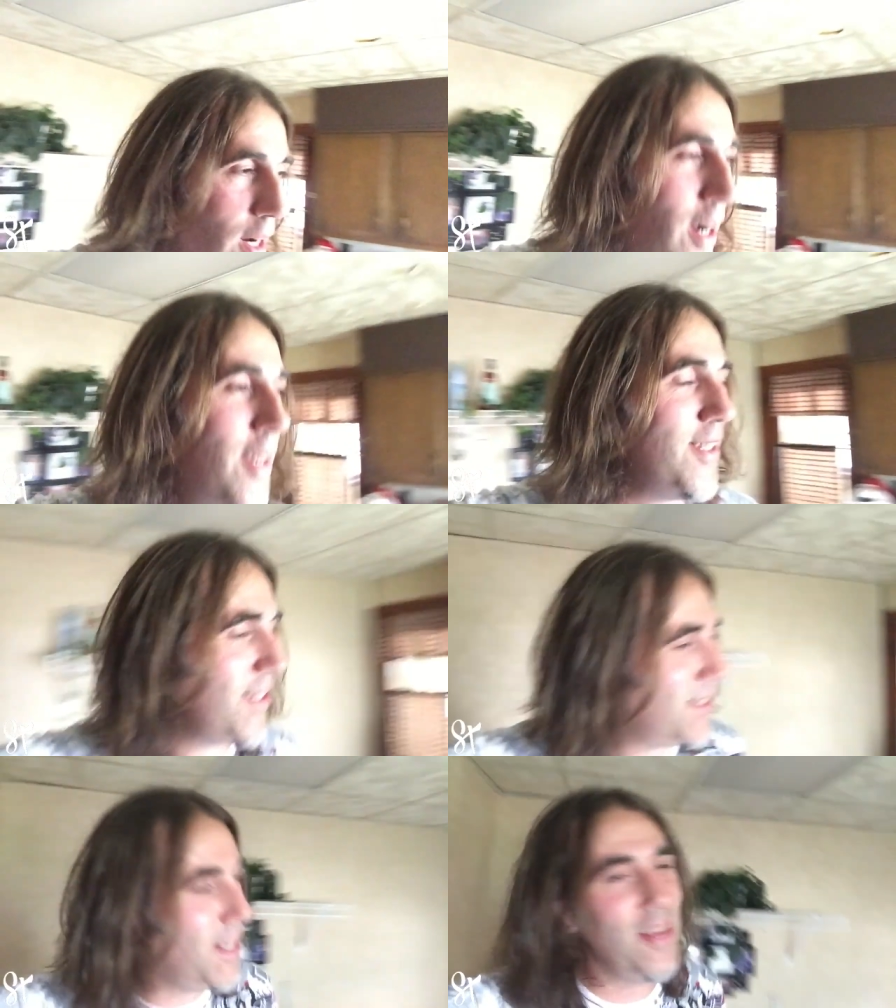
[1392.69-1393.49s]

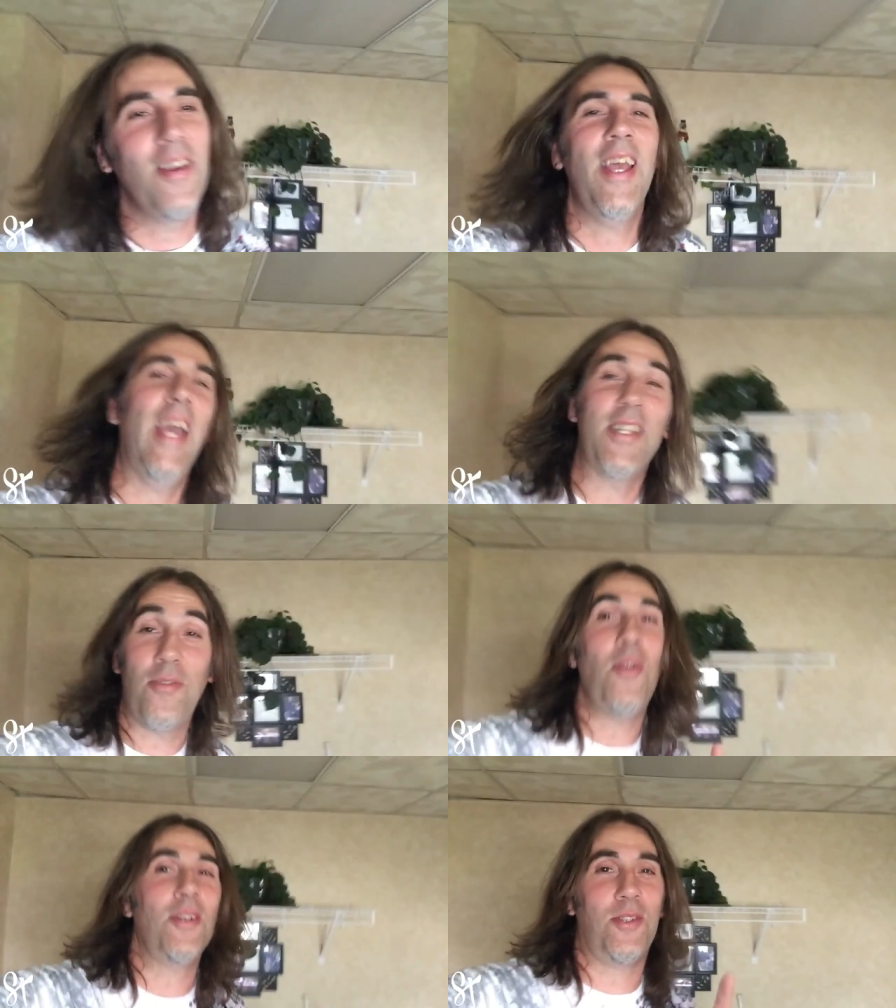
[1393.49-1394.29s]
God, it's
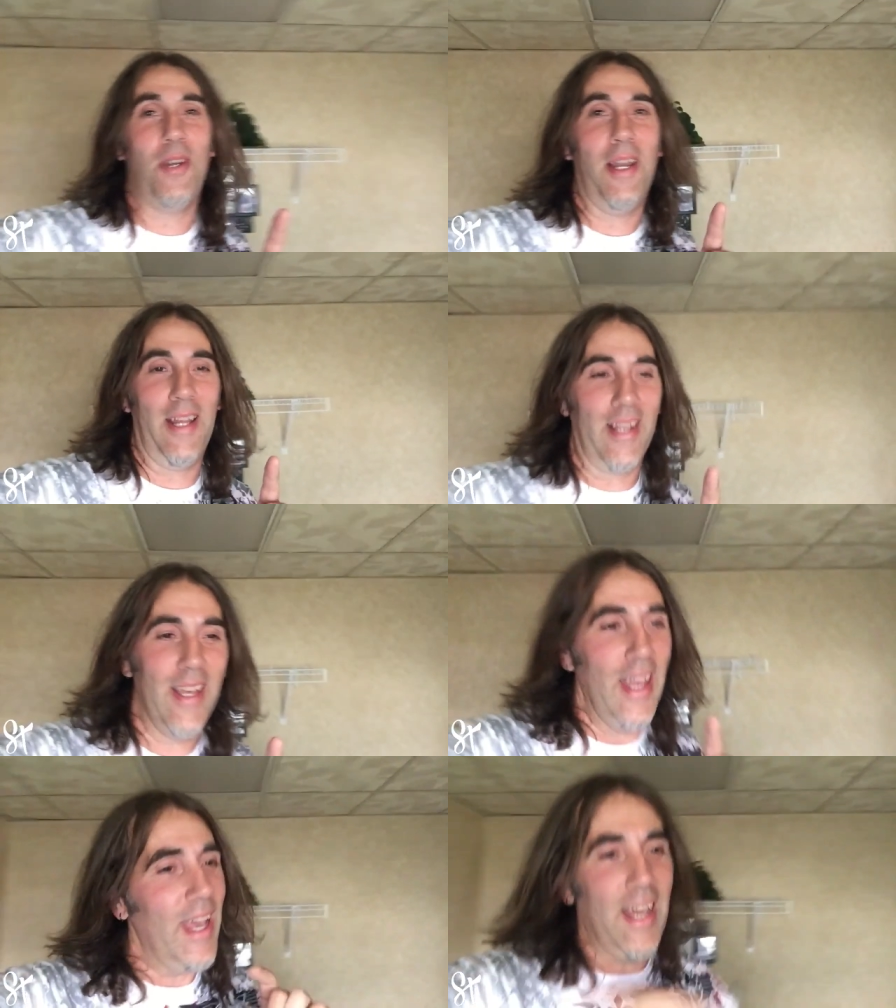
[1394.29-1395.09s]
frustrating.
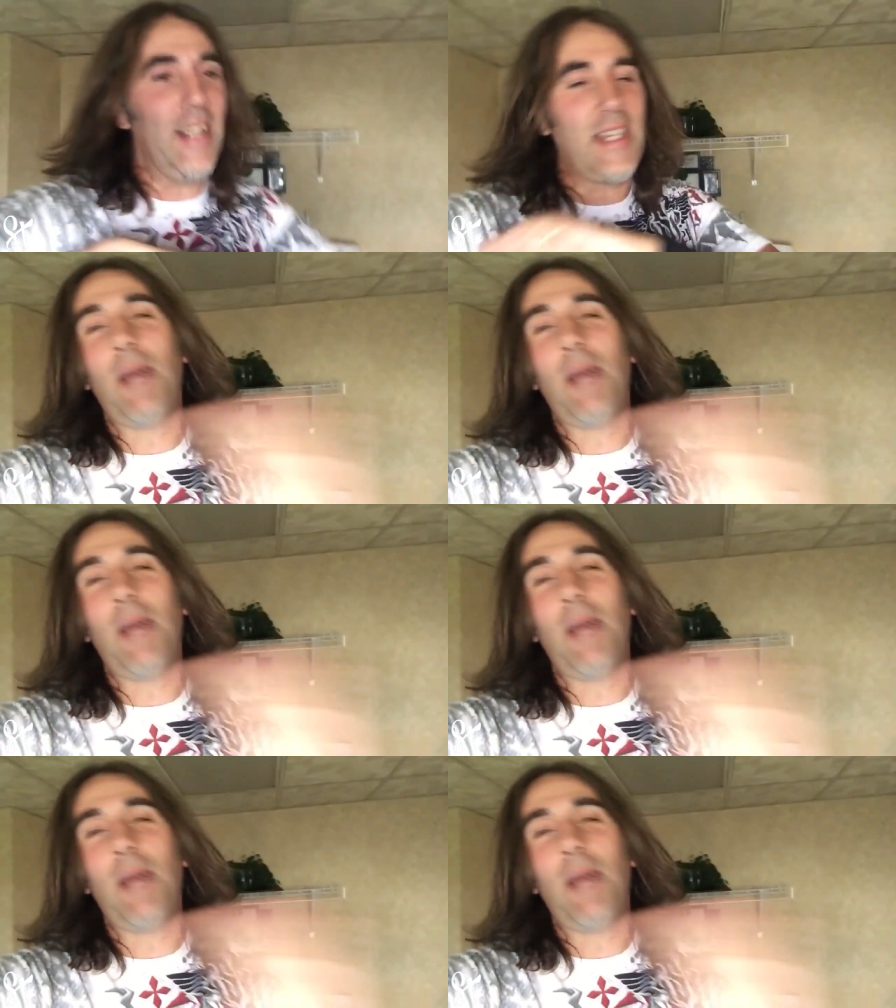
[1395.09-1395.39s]
It is